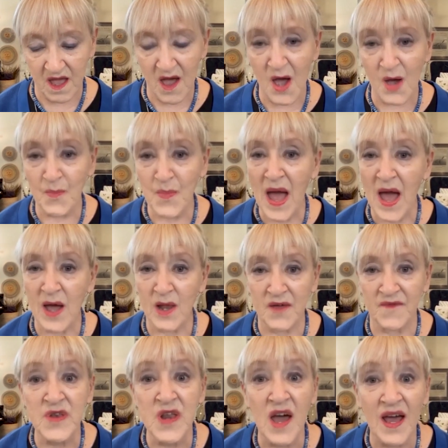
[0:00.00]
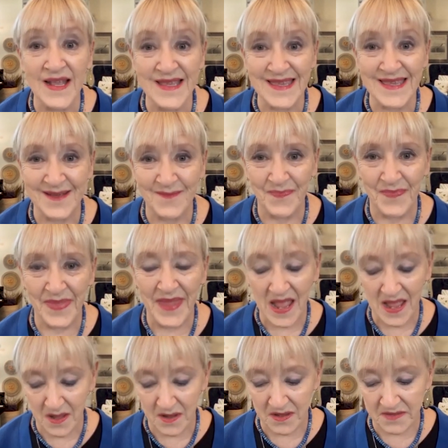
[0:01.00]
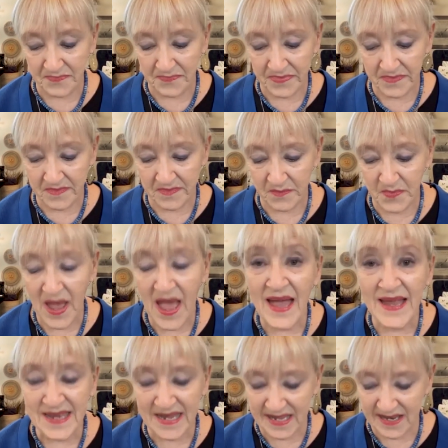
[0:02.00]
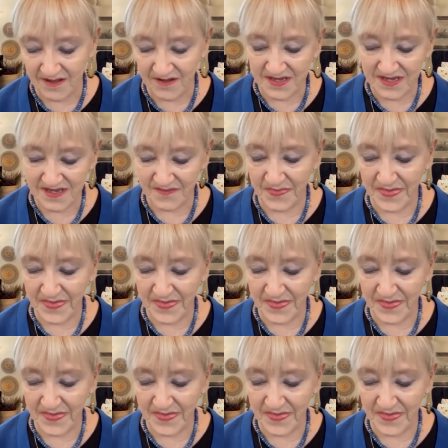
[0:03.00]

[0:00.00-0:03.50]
a pile of nuts, pine needles,